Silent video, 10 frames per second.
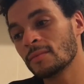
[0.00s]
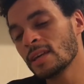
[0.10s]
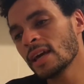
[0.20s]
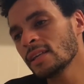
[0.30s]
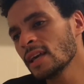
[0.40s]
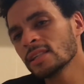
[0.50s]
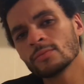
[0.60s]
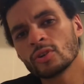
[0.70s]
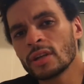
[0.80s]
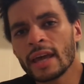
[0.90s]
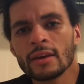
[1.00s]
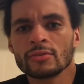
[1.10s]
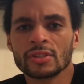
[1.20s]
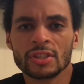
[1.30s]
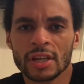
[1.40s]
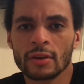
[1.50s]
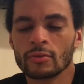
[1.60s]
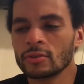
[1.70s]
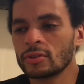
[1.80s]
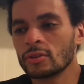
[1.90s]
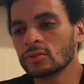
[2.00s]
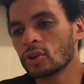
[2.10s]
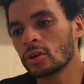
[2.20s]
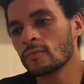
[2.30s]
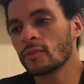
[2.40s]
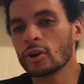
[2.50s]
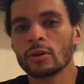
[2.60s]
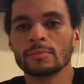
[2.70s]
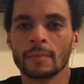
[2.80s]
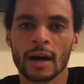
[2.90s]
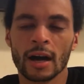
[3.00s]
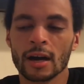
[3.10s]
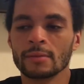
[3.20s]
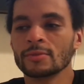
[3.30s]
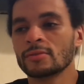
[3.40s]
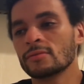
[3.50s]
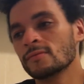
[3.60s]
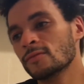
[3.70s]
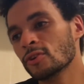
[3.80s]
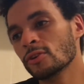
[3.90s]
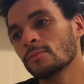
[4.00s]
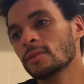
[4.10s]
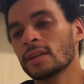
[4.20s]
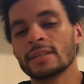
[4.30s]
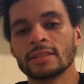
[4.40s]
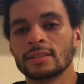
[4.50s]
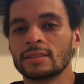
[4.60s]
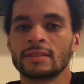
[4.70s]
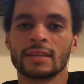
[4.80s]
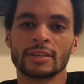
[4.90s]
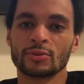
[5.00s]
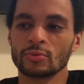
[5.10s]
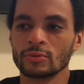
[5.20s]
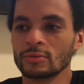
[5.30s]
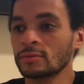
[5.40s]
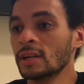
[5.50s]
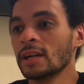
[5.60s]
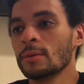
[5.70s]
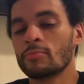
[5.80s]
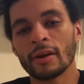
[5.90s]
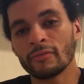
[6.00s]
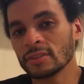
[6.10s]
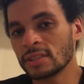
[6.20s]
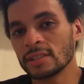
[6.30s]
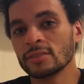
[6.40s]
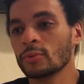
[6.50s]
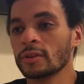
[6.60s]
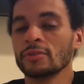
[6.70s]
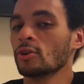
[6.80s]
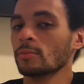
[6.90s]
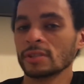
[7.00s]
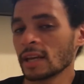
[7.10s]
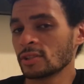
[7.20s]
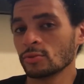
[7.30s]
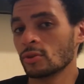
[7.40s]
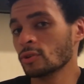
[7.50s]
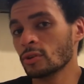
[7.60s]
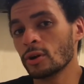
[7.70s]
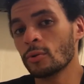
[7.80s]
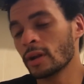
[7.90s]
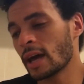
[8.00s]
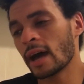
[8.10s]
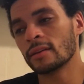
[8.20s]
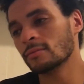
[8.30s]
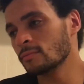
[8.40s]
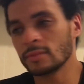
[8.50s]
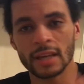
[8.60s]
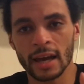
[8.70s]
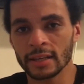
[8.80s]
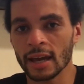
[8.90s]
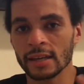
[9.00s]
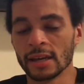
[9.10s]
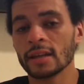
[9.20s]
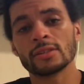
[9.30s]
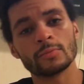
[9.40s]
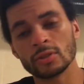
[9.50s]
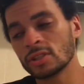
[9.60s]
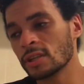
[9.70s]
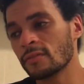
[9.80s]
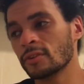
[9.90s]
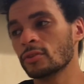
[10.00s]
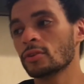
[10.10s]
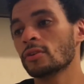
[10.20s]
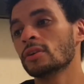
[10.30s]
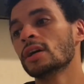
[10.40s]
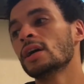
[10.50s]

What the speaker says: He had some good angles in general, you know, talking Verb's moms, Verb alleged sexual preferences, whether he's homosexual on the low or not, yada yada yada. Some good stuff in the third.